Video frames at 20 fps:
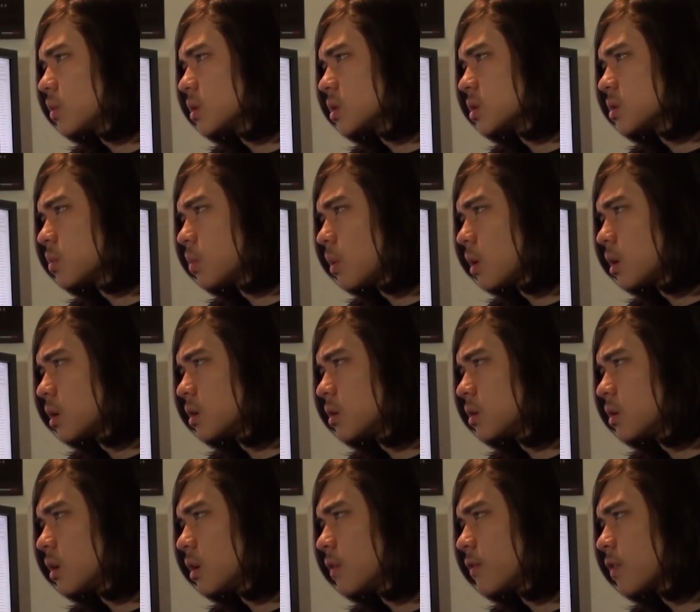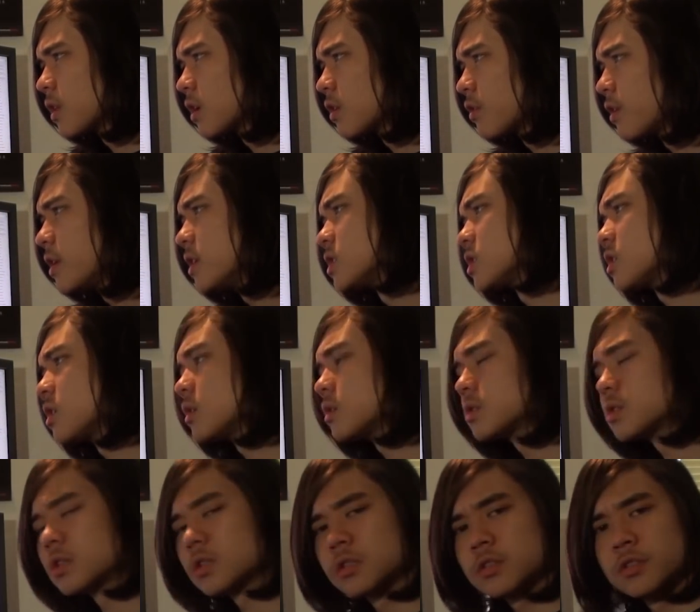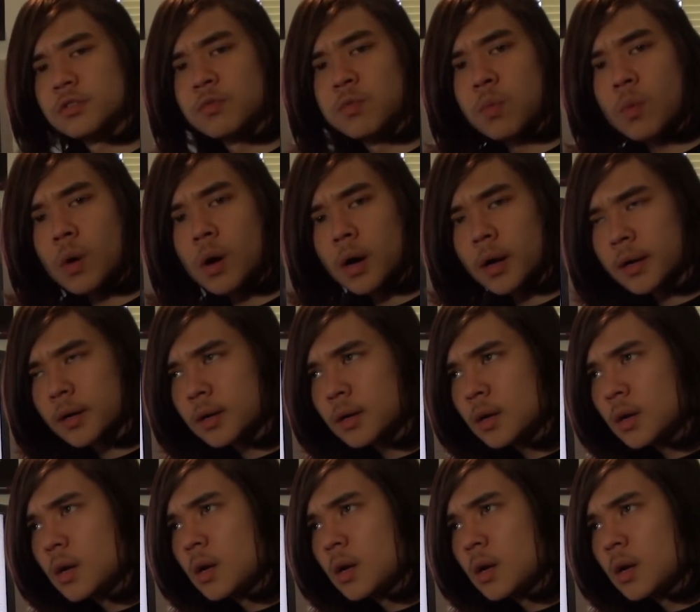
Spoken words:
was one of the greatest contests you've won?